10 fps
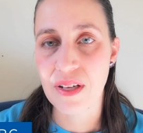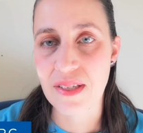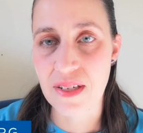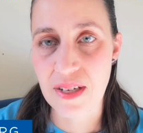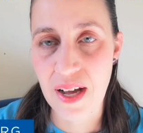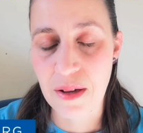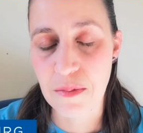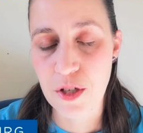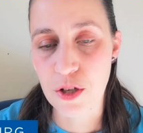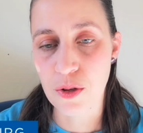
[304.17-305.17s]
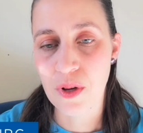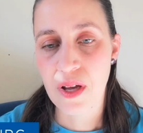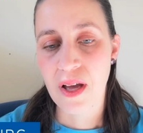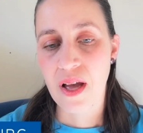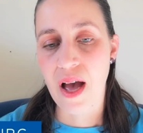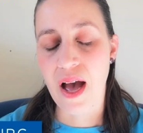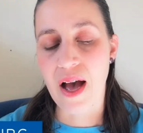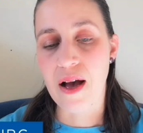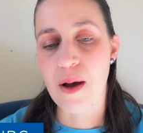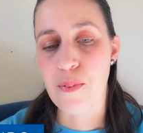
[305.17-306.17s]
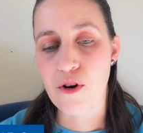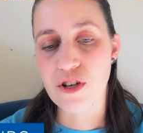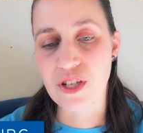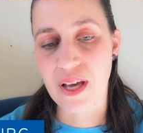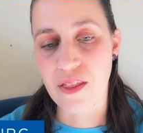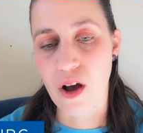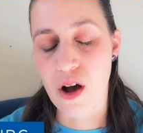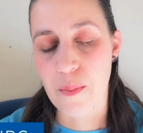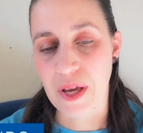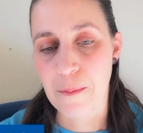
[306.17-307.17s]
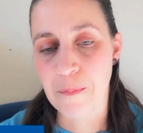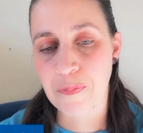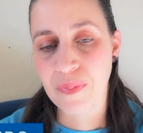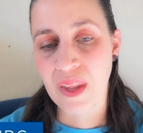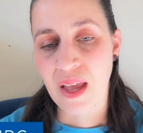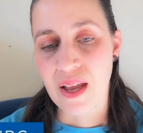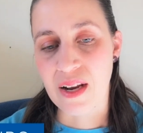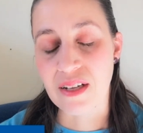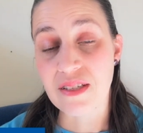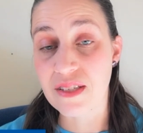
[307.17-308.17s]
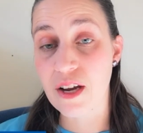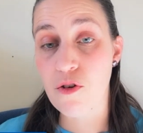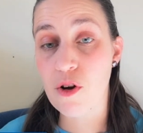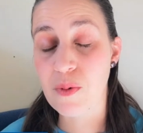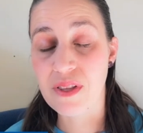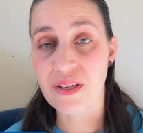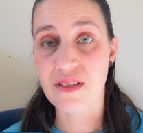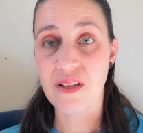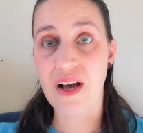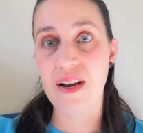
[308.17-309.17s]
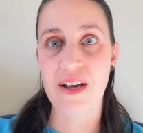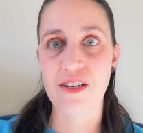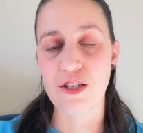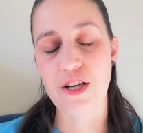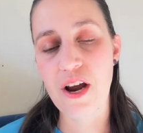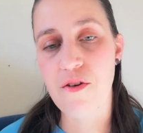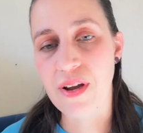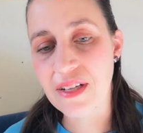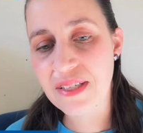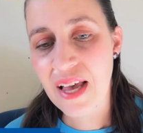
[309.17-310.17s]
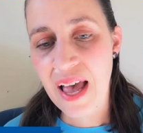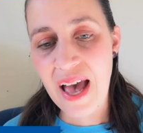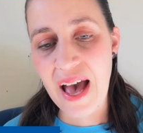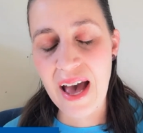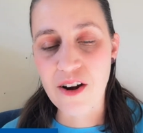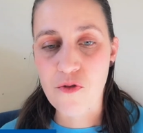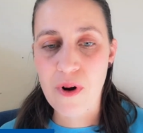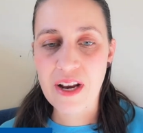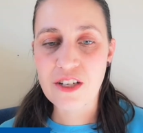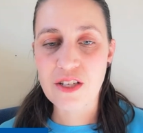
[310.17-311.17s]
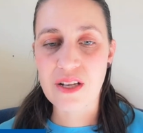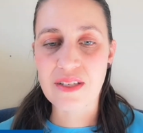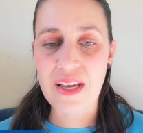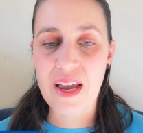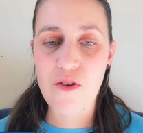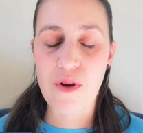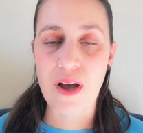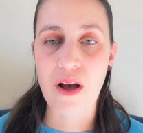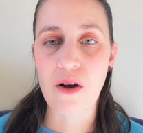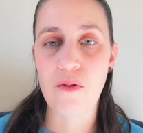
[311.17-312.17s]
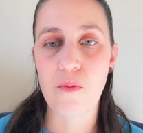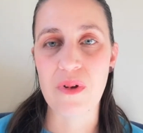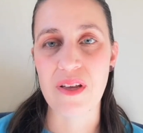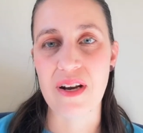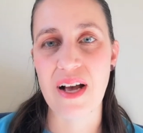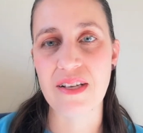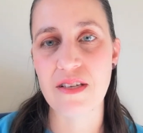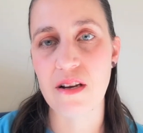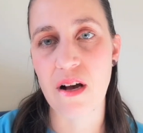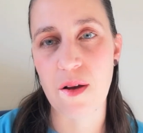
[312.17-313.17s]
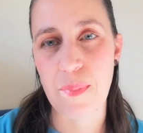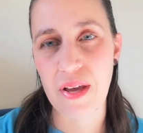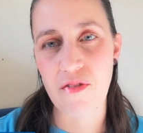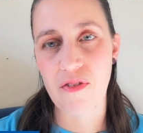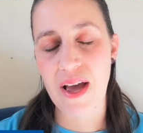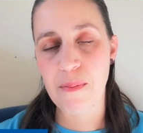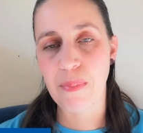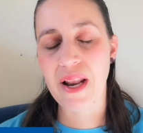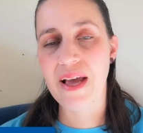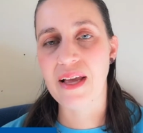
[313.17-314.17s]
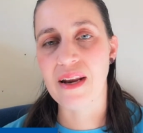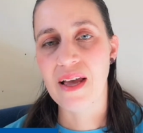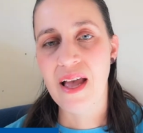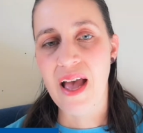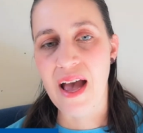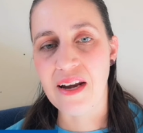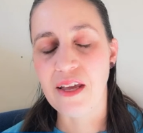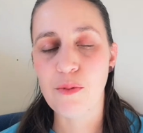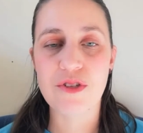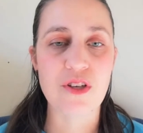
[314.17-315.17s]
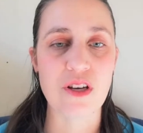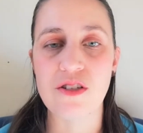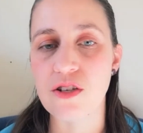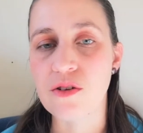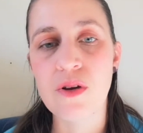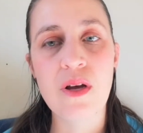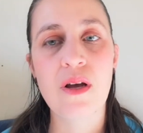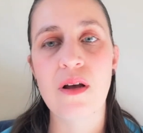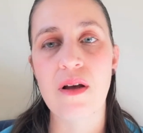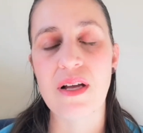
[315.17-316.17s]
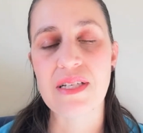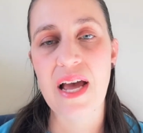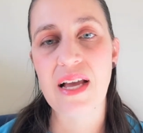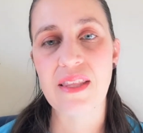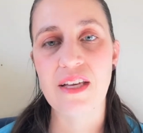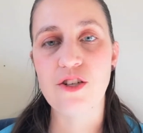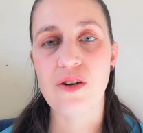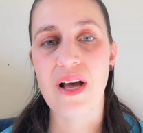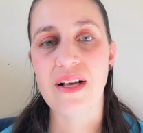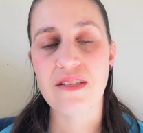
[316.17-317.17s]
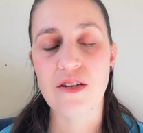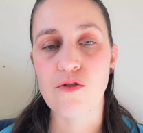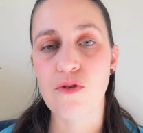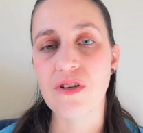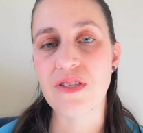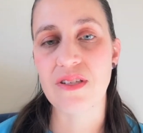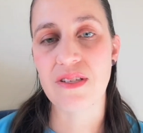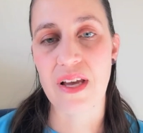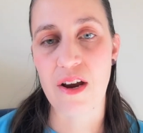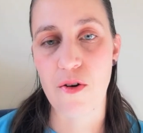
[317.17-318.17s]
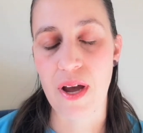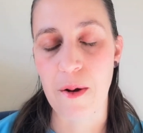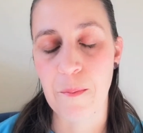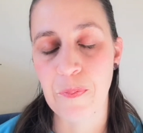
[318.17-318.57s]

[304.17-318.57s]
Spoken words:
is the time to approach the other army. Now, Cicero, with his 900 chariots, had arranged this area with a nice long, big, flat plain, and he was going to attack the Israelites across this area.